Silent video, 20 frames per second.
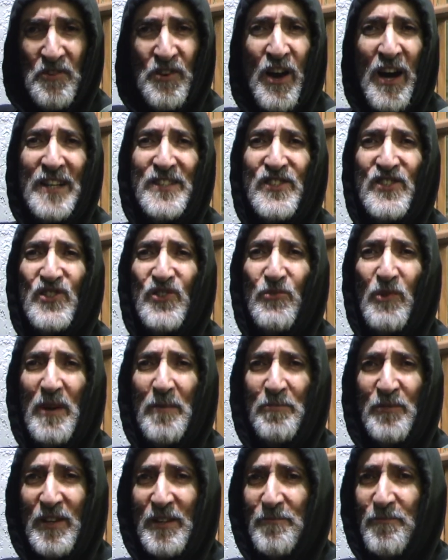not
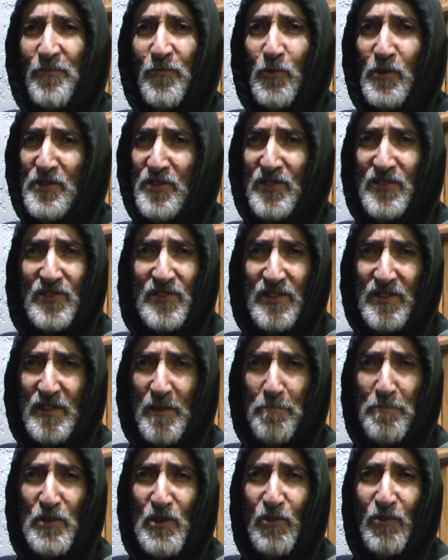scripted, which is
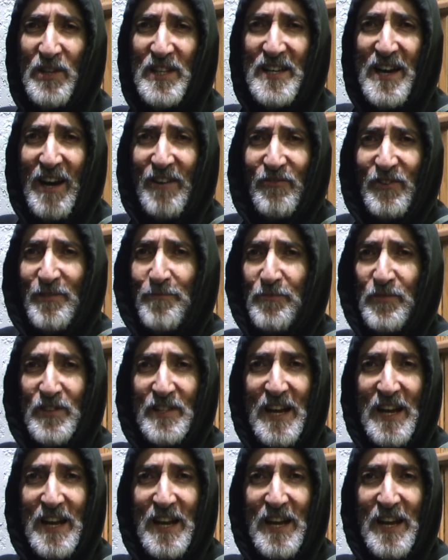the beauty of it.